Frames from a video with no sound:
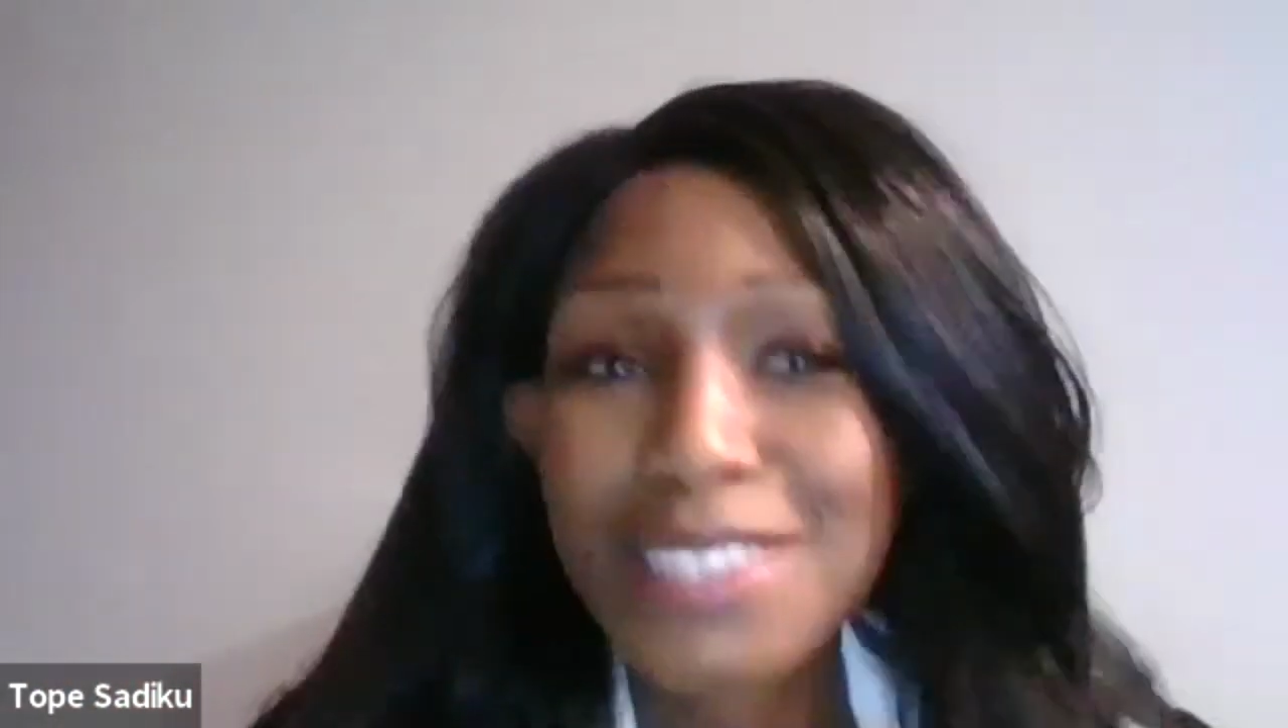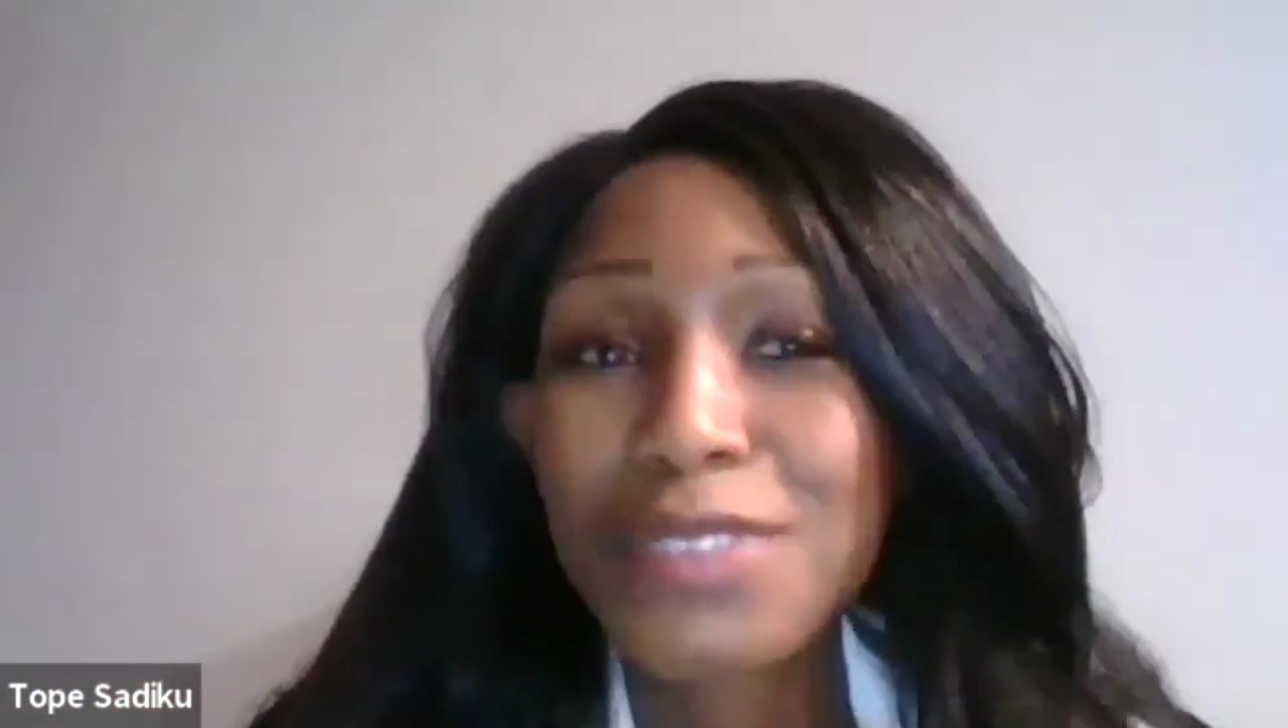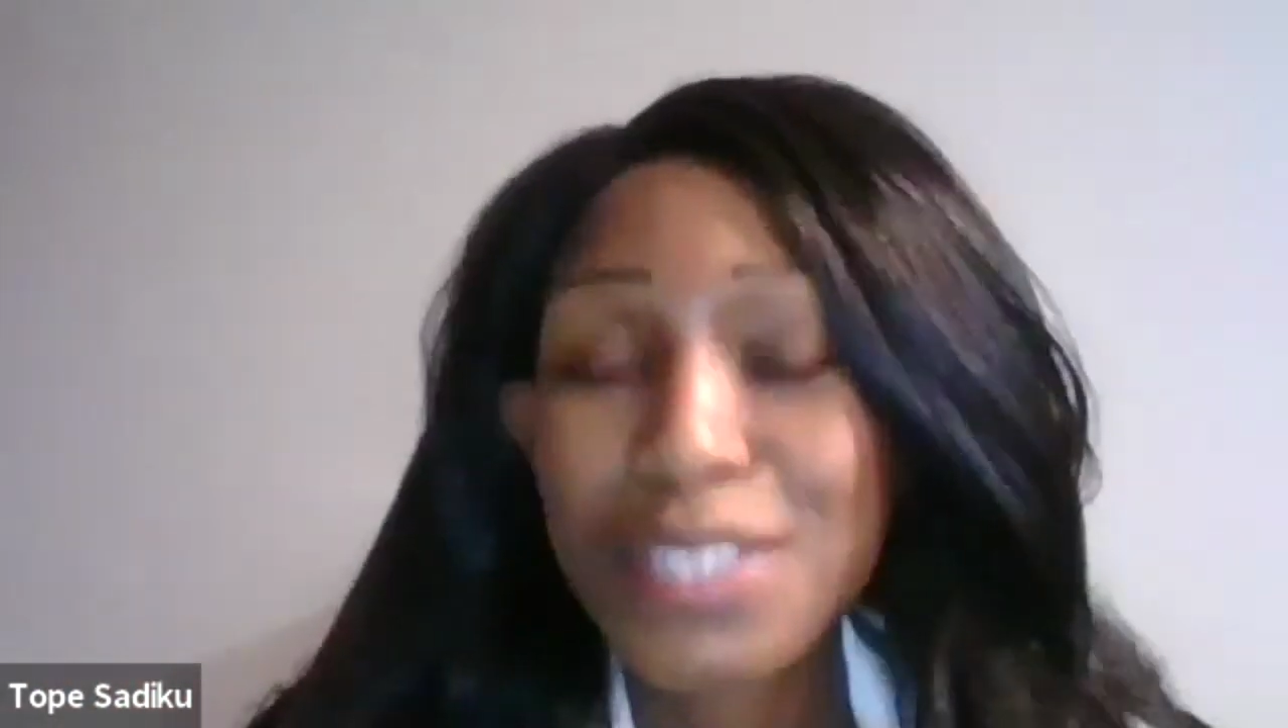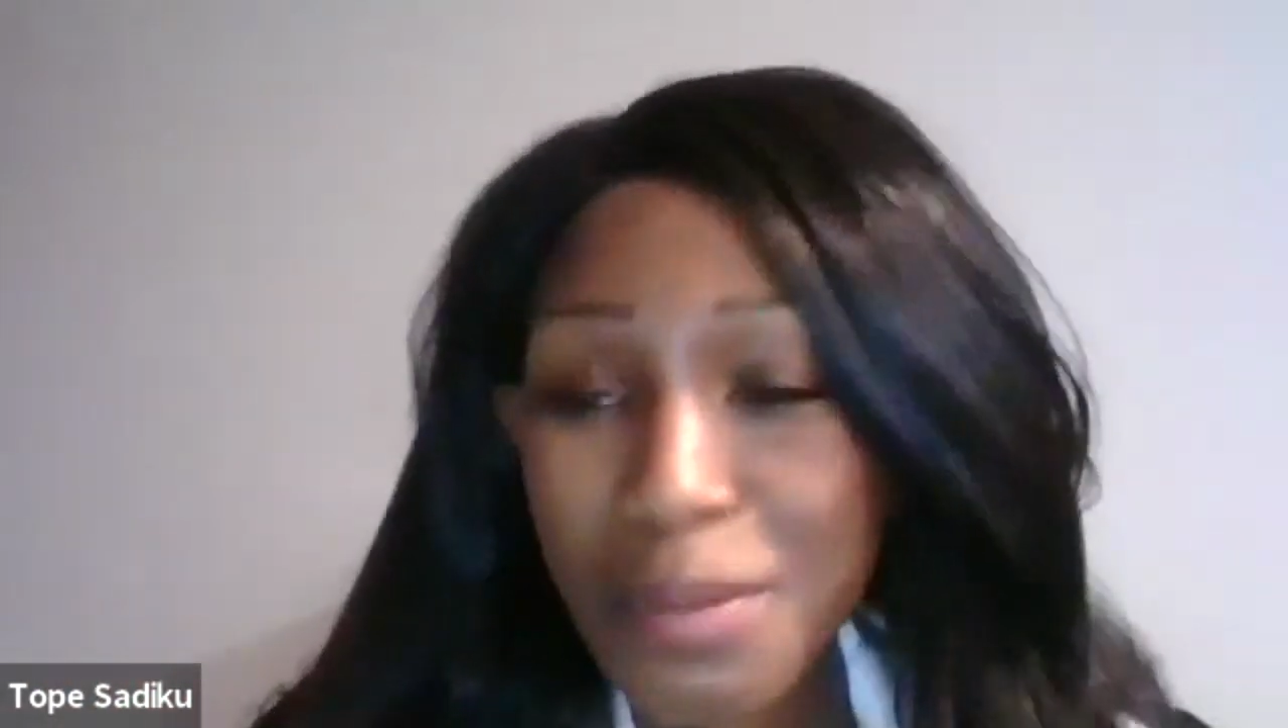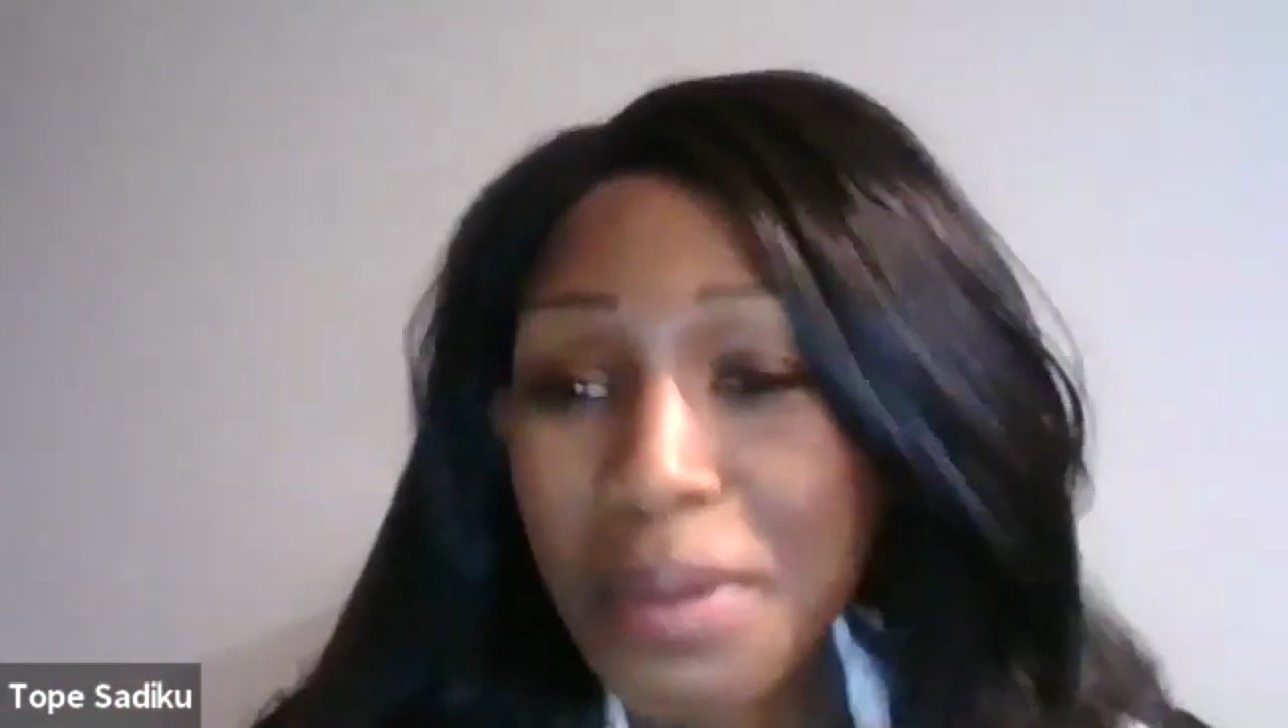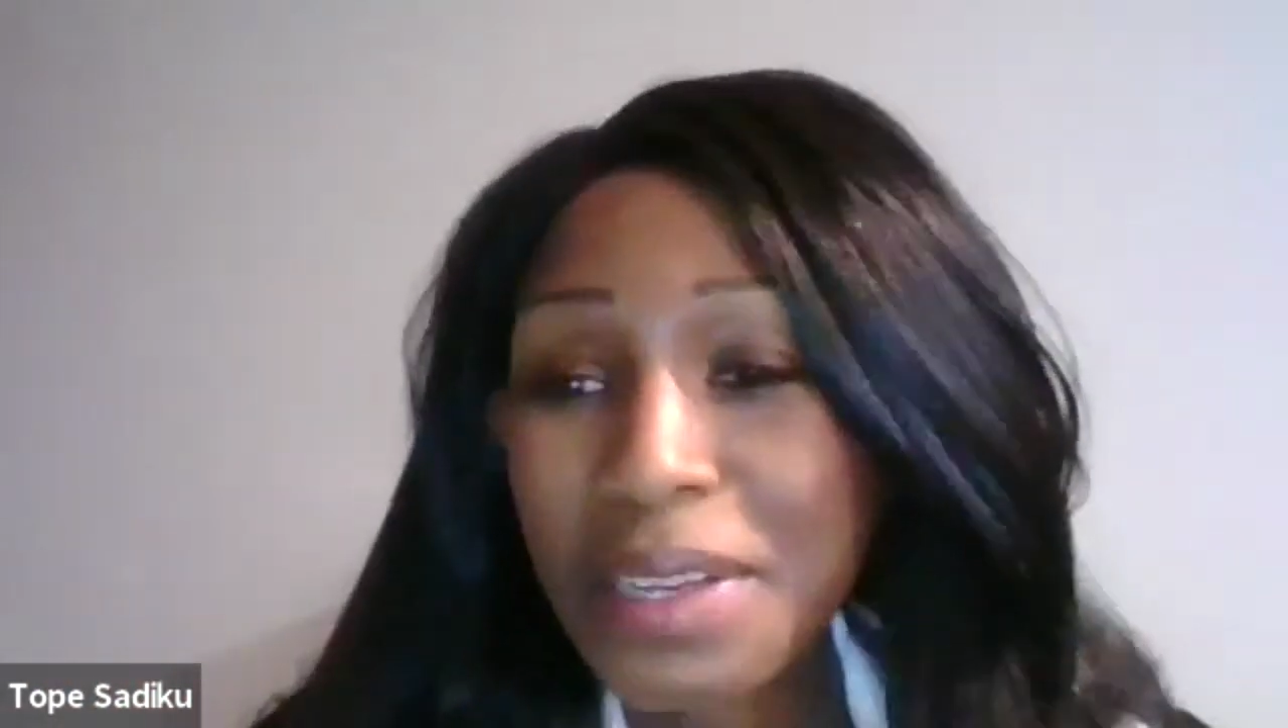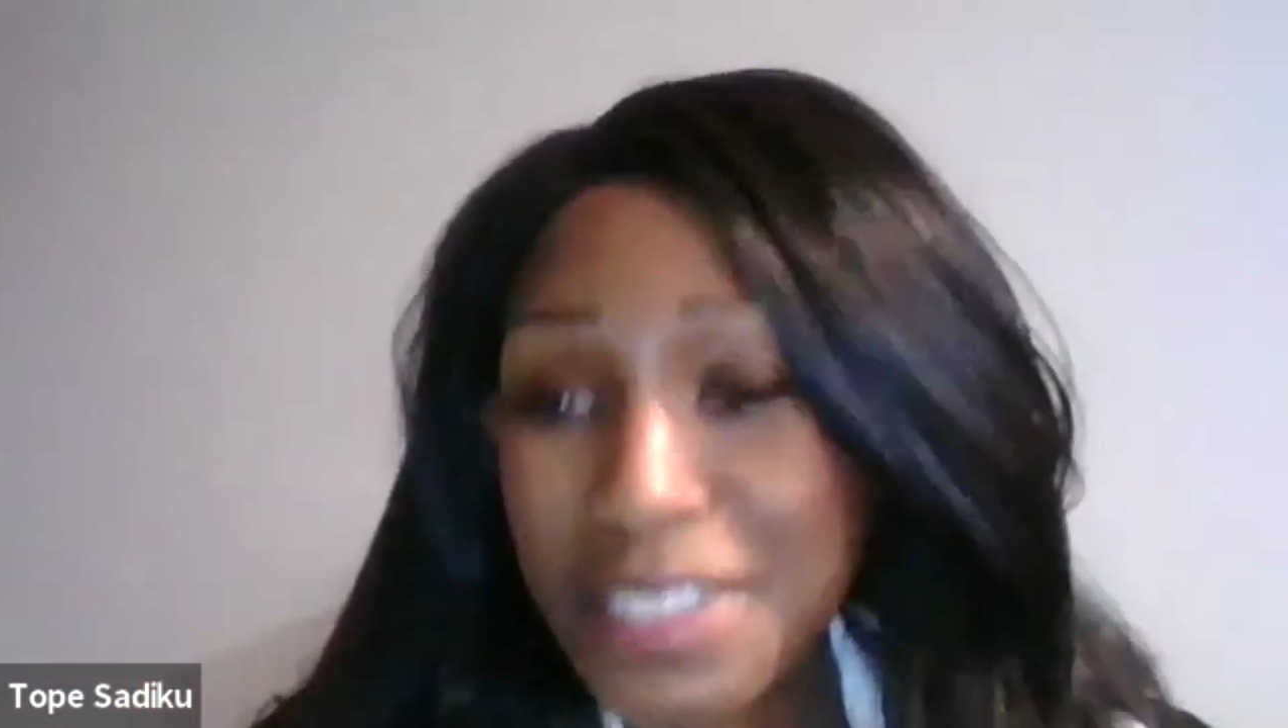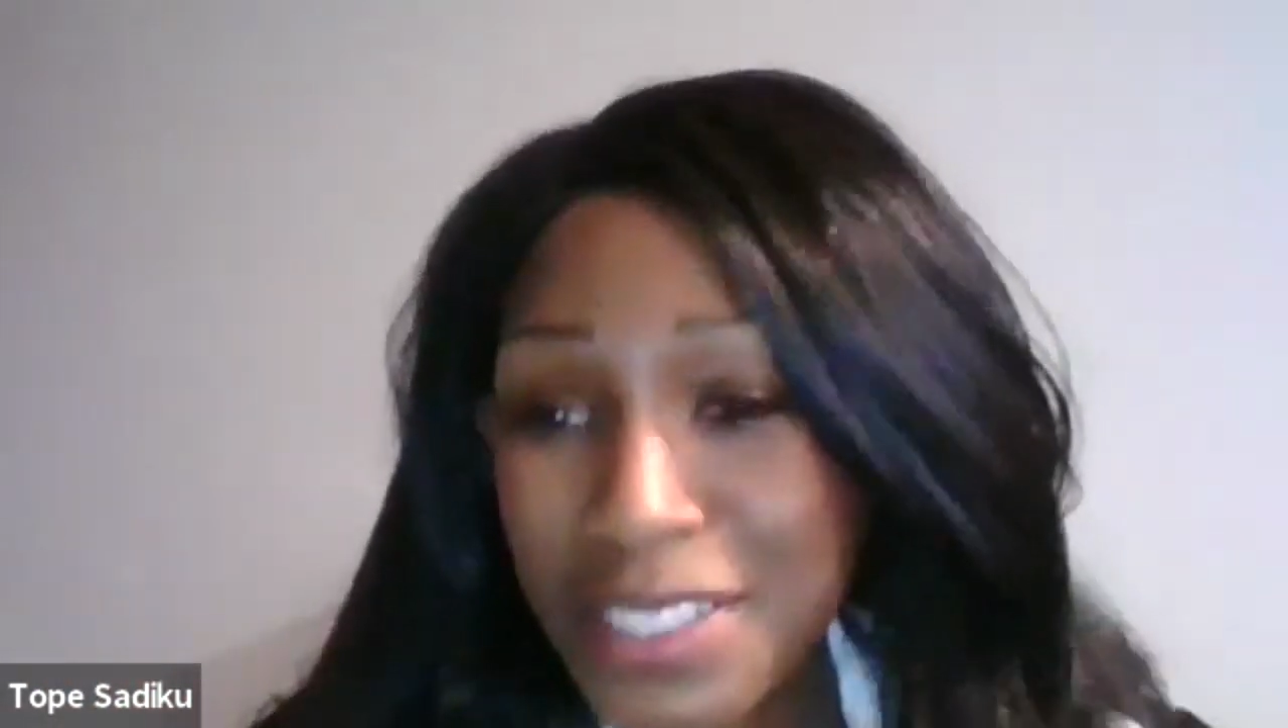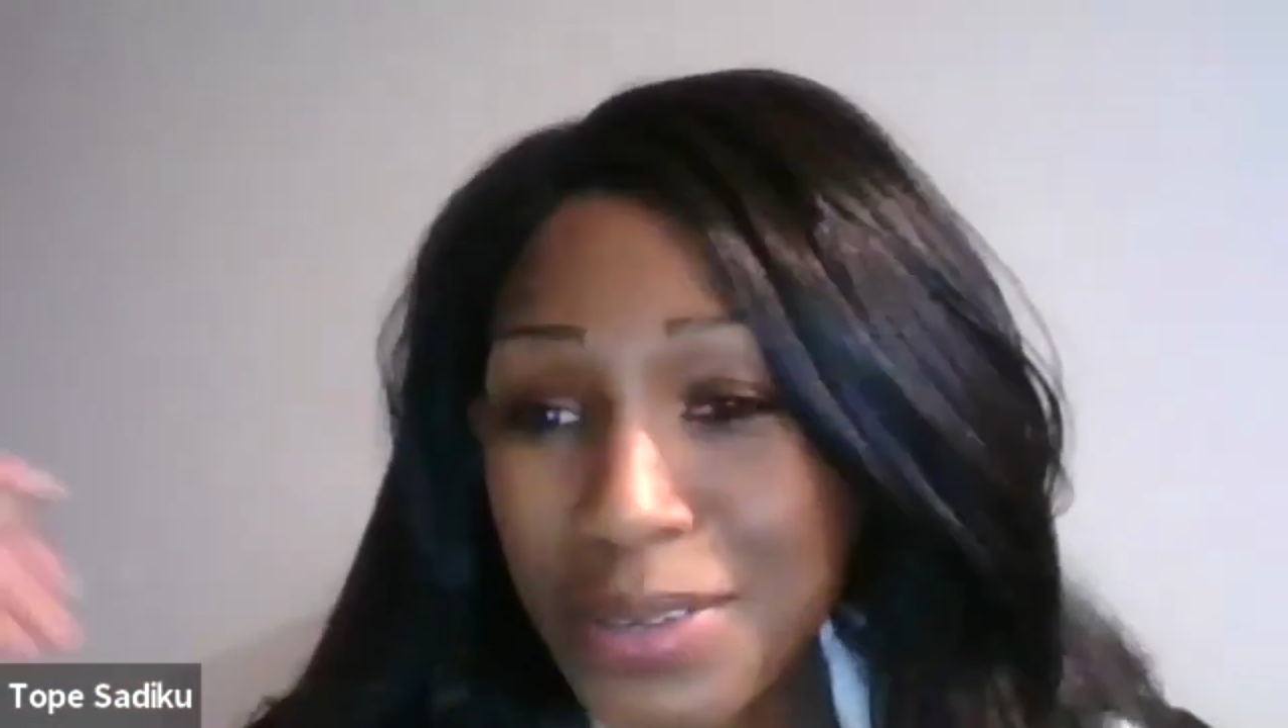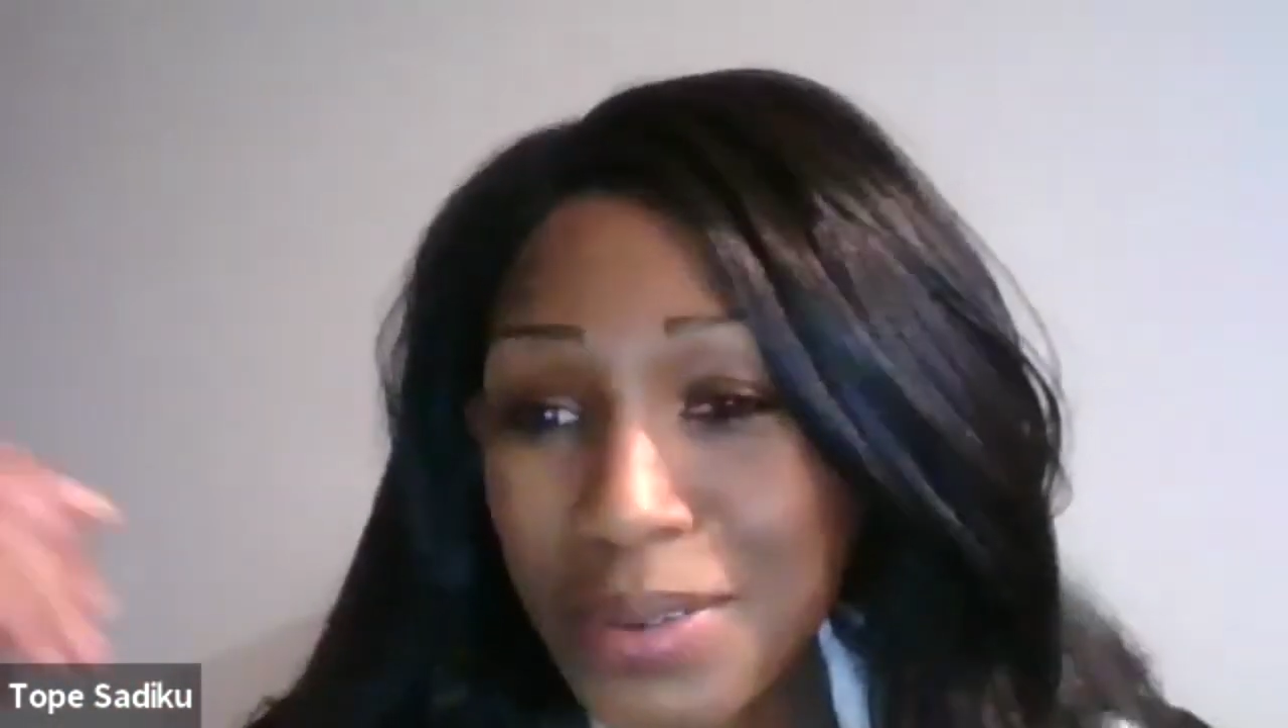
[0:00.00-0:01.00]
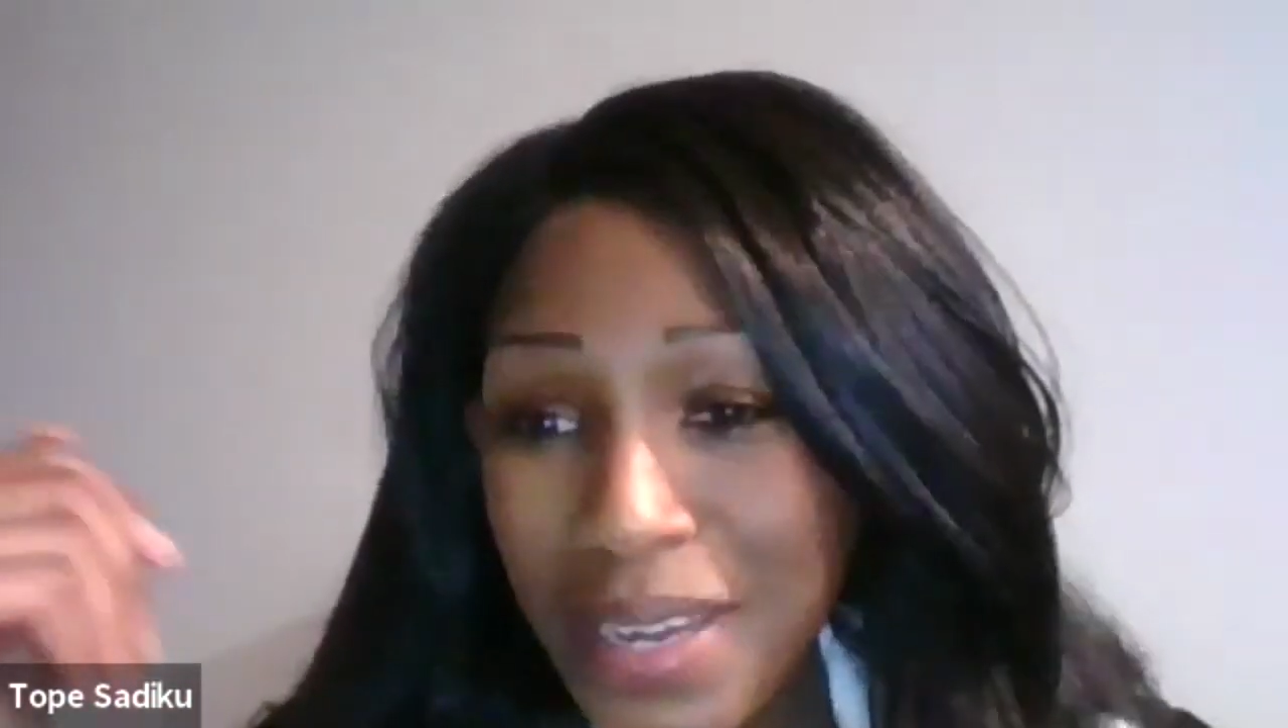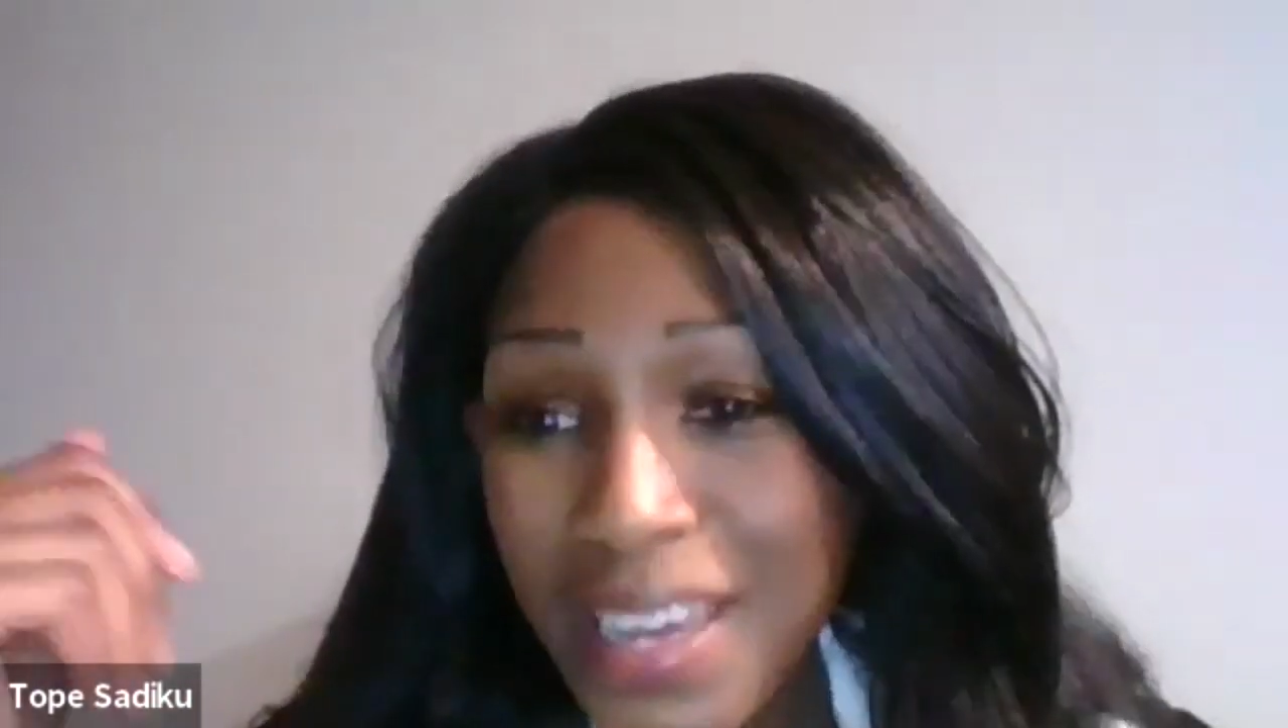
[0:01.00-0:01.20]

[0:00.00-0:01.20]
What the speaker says: for somebody to do,